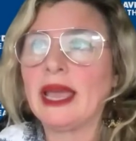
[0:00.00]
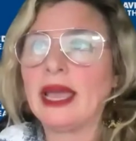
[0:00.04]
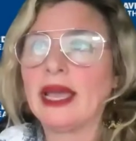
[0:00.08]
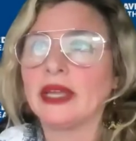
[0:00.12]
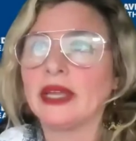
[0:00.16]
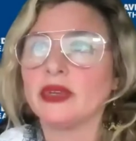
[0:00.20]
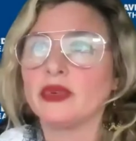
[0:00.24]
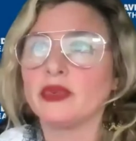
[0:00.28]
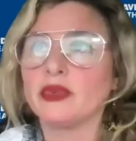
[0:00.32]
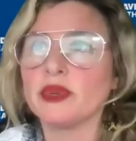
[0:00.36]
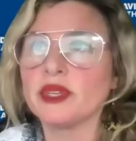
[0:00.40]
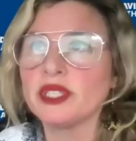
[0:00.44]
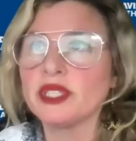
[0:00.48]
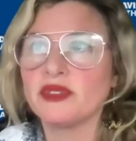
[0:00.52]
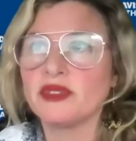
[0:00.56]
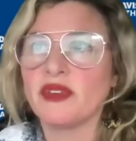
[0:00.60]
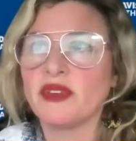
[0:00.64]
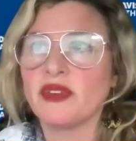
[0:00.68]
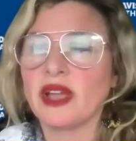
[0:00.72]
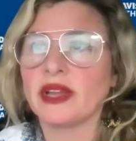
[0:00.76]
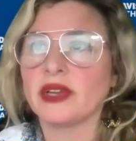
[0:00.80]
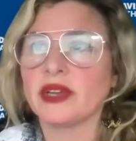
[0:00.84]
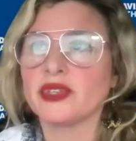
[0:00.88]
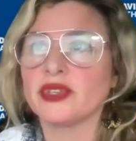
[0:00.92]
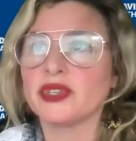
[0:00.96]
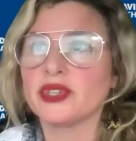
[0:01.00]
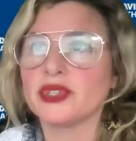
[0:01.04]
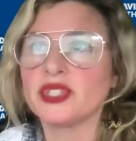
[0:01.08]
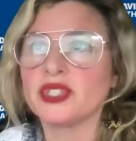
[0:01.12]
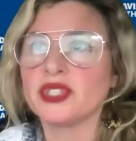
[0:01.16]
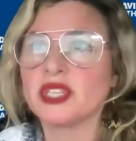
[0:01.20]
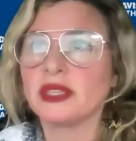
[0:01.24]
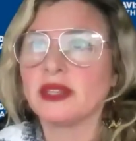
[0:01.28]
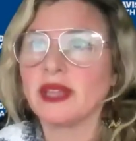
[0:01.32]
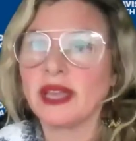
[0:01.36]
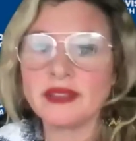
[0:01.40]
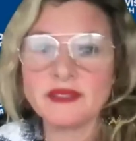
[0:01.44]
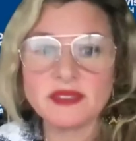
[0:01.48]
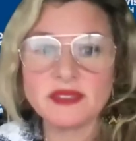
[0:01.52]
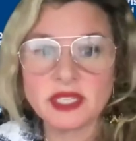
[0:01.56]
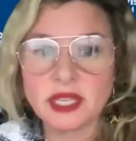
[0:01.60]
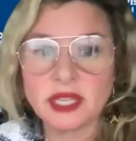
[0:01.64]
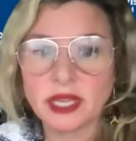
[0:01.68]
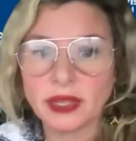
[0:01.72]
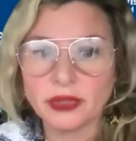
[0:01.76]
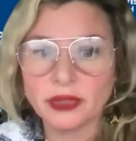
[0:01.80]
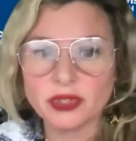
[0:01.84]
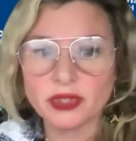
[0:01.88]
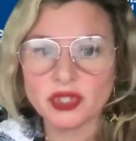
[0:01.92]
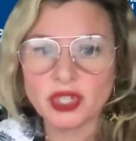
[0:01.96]
at risk factors and
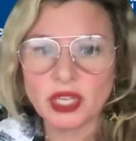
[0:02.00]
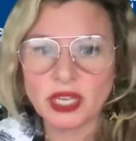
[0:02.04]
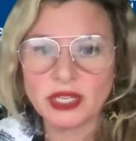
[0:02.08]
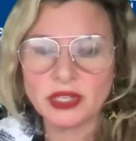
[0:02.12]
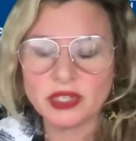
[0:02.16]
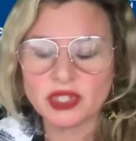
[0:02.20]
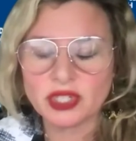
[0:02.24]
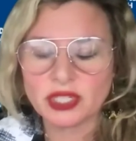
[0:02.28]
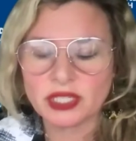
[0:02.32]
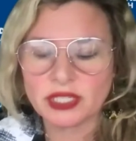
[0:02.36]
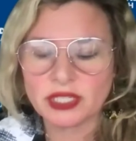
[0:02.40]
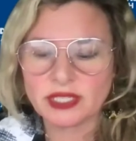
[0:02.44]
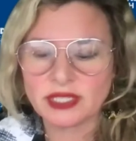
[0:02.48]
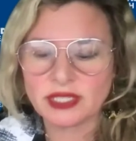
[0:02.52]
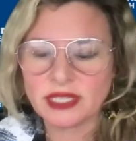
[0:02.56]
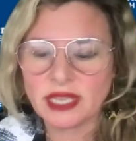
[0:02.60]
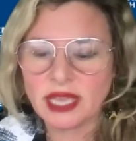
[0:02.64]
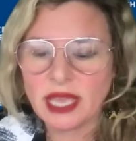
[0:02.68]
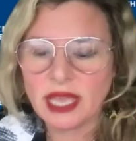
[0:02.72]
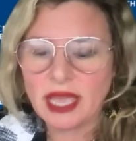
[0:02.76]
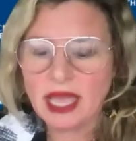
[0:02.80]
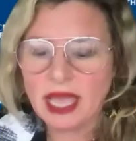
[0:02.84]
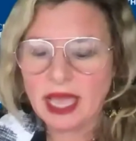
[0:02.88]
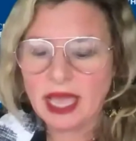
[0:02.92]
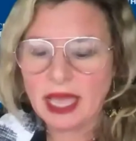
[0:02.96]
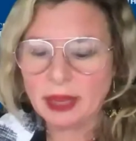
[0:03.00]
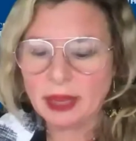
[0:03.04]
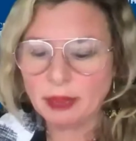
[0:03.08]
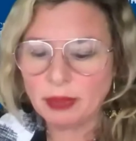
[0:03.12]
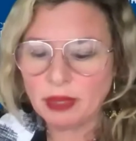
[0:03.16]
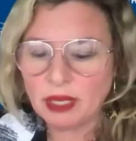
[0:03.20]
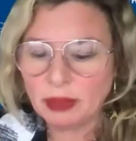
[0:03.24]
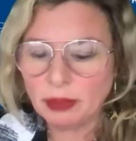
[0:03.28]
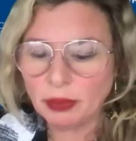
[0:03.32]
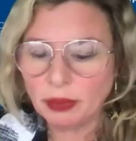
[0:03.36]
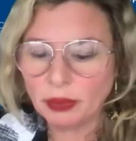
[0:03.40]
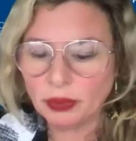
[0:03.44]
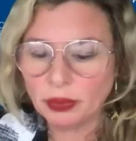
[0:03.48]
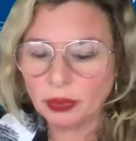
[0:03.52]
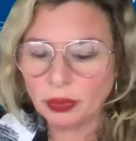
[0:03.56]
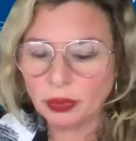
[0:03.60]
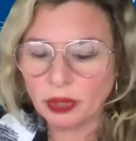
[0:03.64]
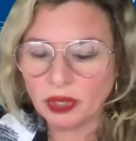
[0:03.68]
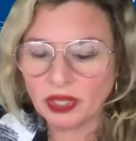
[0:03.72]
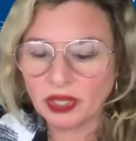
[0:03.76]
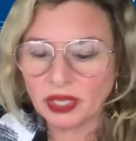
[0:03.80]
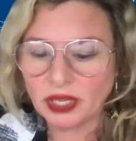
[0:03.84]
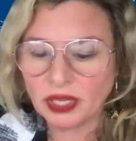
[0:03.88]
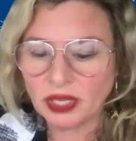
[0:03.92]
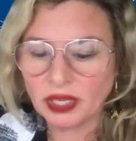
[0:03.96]
lifestyle changes, and people who
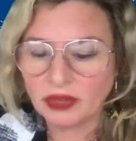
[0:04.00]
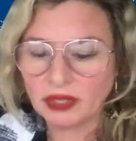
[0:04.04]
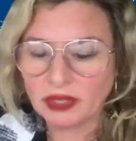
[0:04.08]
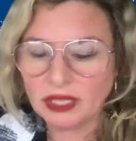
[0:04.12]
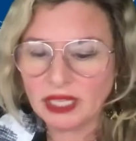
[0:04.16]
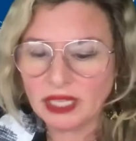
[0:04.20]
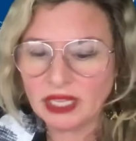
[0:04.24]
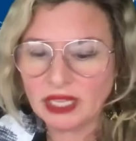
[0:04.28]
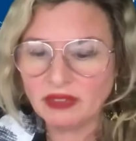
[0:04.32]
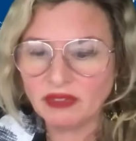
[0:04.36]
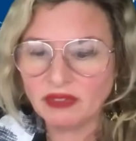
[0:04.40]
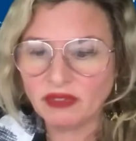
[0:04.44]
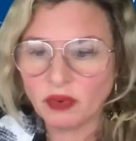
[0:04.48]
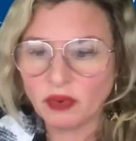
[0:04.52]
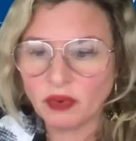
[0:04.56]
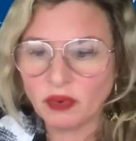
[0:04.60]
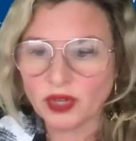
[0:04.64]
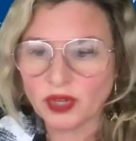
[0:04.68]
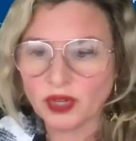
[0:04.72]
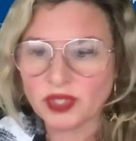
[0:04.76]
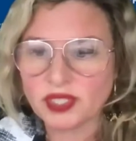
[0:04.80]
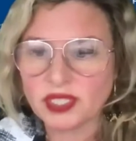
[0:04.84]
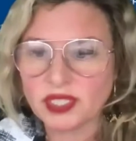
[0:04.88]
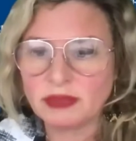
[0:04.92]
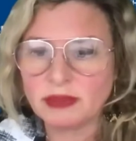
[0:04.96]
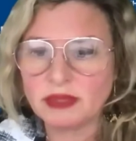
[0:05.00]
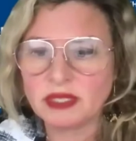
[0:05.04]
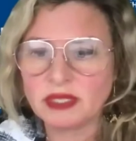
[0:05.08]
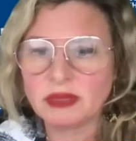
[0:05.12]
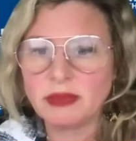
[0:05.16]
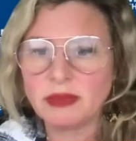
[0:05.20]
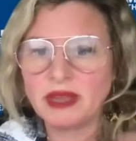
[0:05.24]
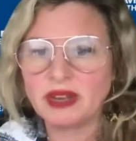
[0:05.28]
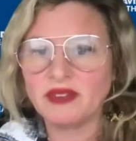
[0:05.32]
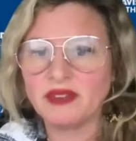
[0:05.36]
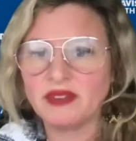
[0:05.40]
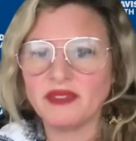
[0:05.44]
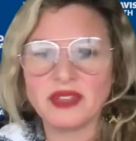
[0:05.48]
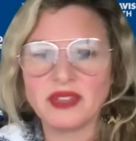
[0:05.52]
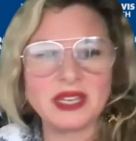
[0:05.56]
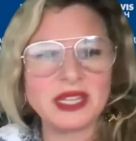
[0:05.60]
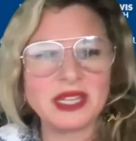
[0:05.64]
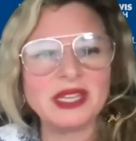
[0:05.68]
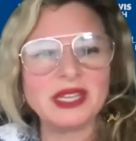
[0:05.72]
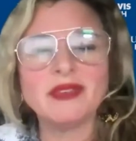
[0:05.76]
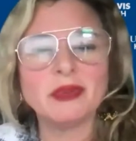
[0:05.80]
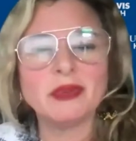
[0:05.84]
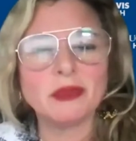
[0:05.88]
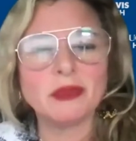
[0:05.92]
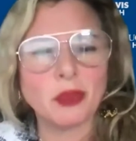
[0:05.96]
are carrying E4 seem to benefit
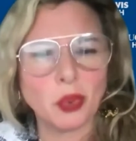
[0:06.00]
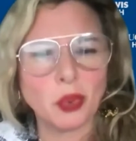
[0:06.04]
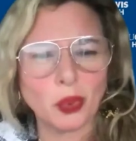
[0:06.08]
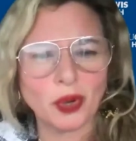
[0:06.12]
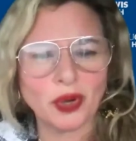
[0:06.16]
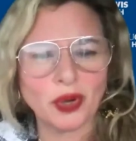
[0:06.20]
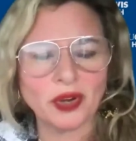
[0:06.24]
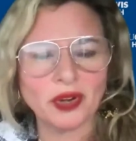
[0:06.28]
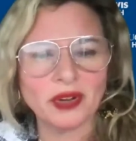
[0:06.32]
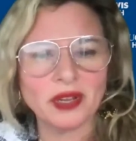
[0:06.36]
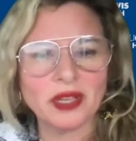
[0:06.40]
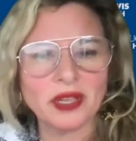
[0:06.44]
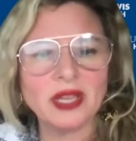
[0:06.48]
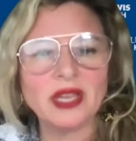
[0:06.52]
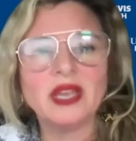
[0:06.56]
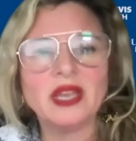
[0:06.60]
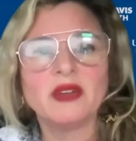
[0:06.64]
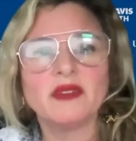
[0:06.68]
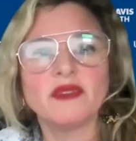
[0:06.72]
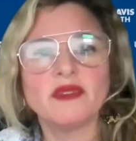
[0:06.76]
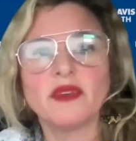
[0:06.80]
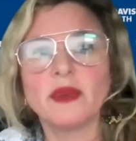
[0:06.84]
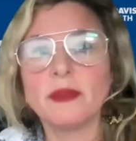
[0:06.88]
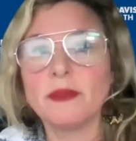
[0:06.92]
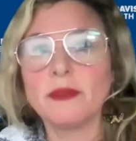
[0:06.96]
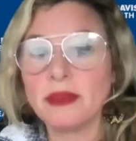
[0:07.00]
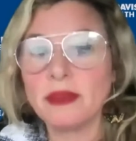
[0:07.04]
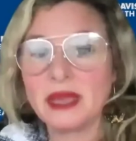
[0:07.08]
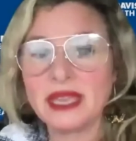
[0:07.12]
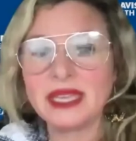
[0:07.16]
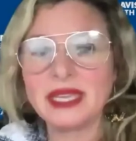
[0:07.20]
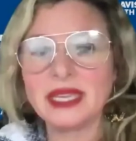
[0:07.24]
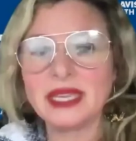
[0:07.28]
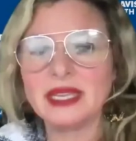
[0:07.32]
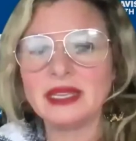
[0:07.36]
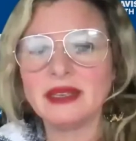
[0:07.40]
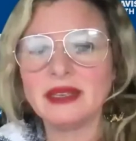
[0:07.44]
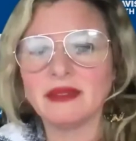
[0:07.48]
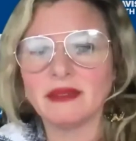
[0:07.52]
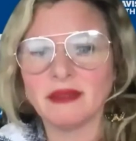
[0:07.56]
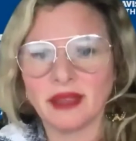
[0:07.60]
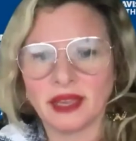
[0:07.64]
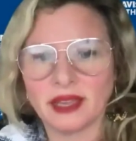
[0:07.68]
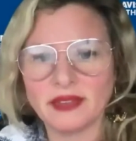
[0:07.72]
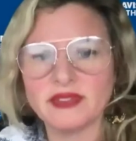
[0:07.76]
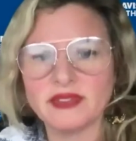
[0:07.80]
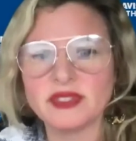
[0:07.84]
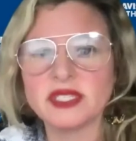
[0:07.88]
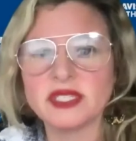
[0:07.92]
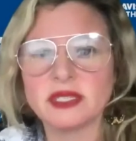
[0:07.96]
even more from making
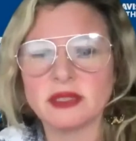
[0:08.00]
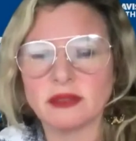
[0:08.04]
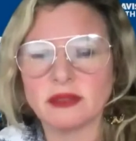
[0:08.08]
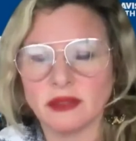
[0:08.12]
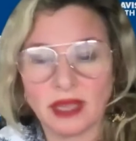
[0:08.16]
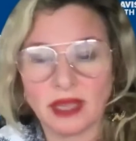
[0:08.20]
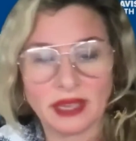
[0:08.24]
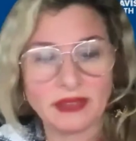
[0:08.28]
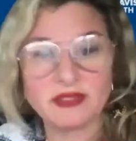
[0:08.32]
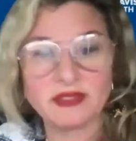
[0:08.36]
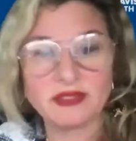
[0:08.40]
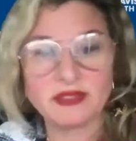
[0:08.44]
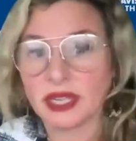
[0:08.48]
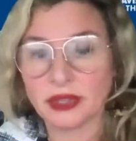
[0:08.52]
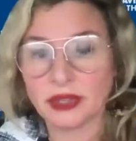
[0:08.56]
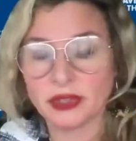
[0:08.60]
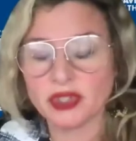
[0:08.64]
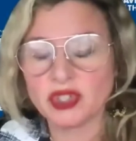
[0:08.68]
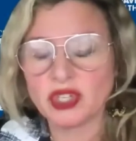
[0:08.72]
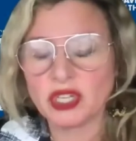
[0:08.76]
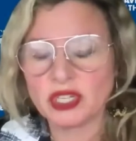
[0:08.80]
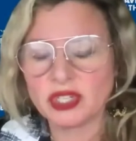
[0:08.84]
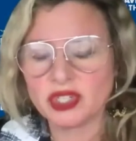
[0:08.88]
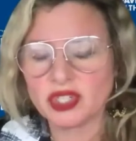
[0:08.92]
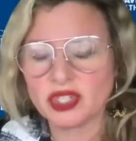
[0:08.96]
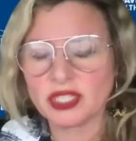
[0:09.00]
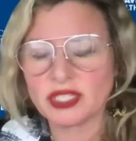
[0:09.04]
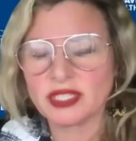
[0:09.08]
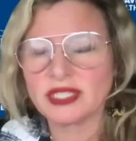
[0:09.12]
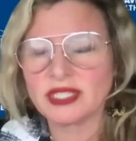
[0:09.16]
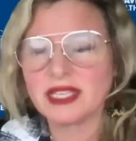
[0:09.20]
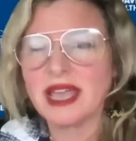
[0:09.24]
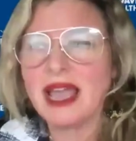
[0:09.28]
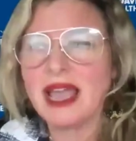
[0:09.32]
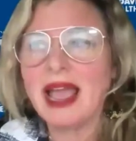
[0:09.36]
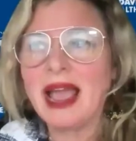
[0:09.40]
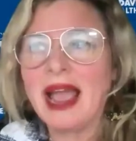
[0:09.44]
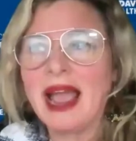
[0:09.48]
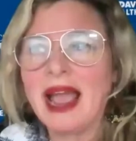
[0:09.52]
lifestyle changes.